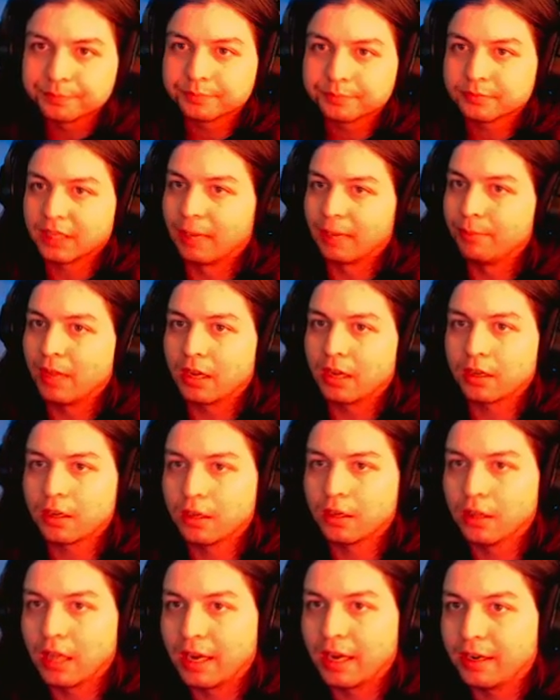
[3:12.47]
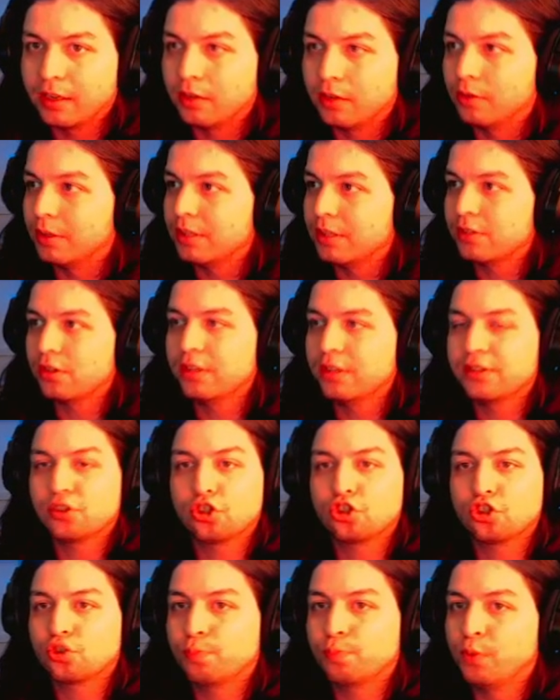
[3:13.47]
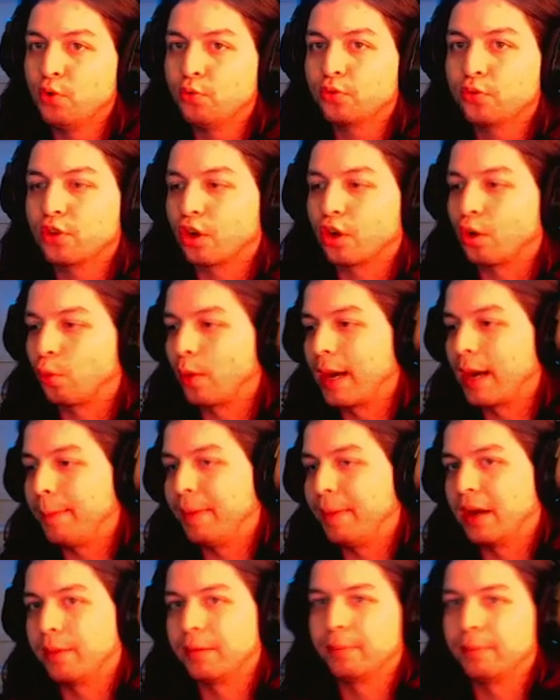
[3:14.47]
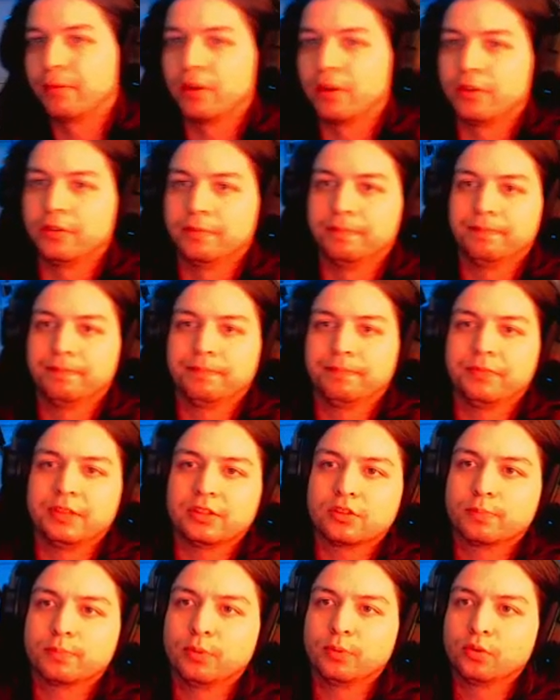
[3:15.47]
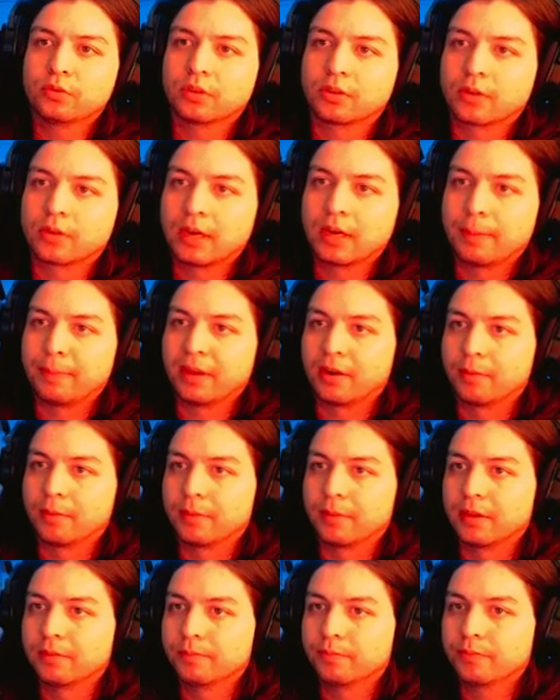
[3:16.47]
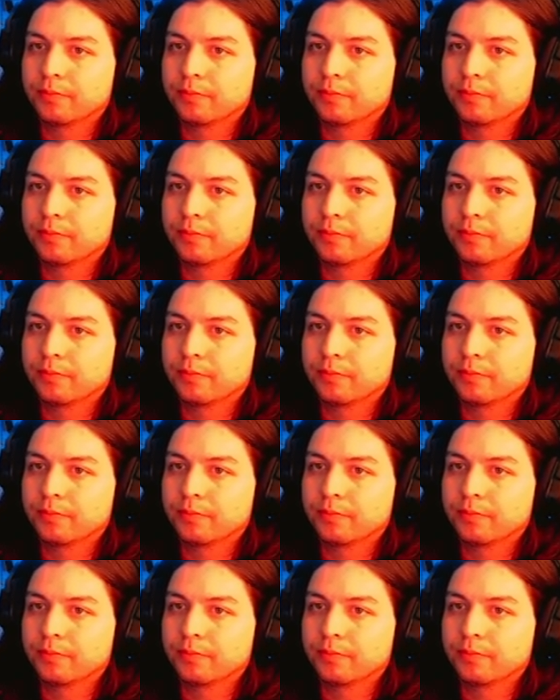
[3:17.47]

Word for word: I'm not gonna lie to you, it spooked the crap out of me, brother. It spooked the crap out of me.